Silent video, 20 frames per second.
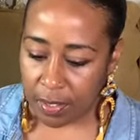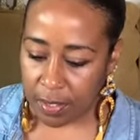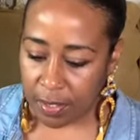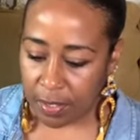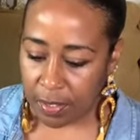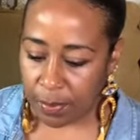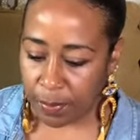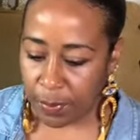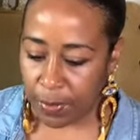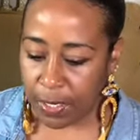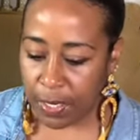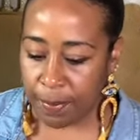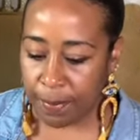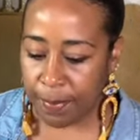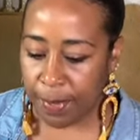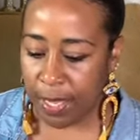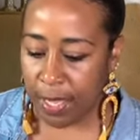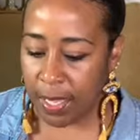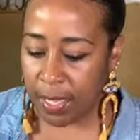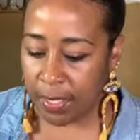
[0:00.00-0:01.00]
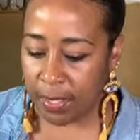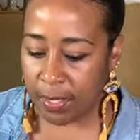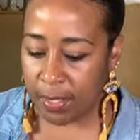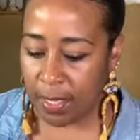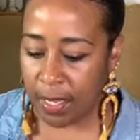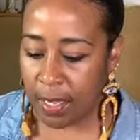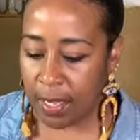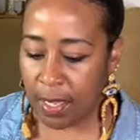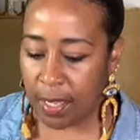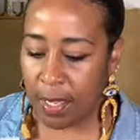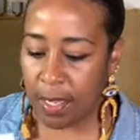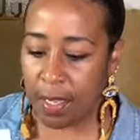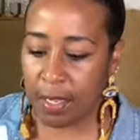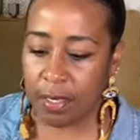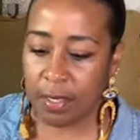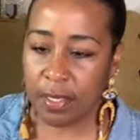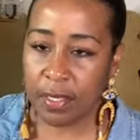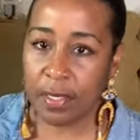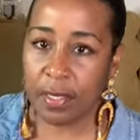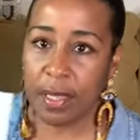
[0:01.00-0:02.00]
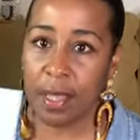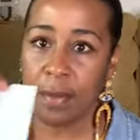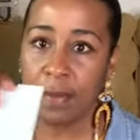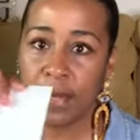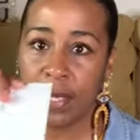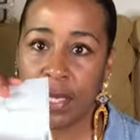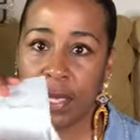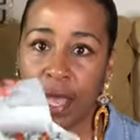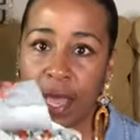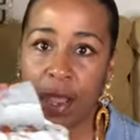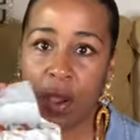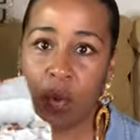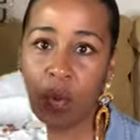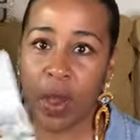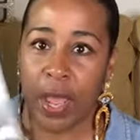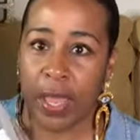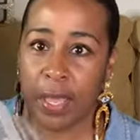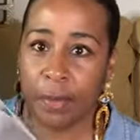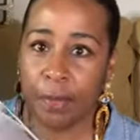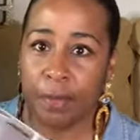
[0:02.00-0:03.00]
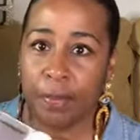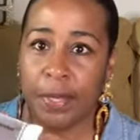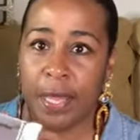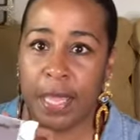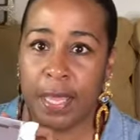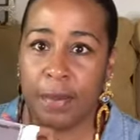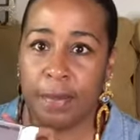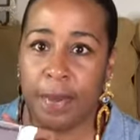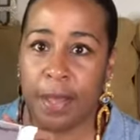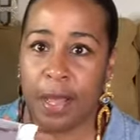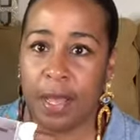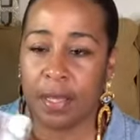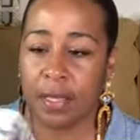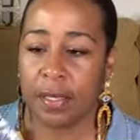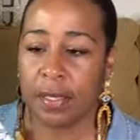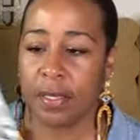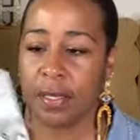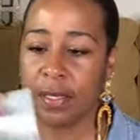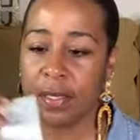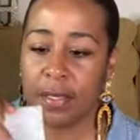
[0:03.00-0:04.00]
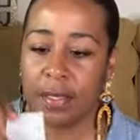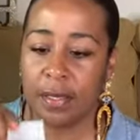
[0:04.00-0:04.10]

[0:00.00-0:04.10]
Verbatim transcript: It's pretty basic. Just comes in like a white plain box.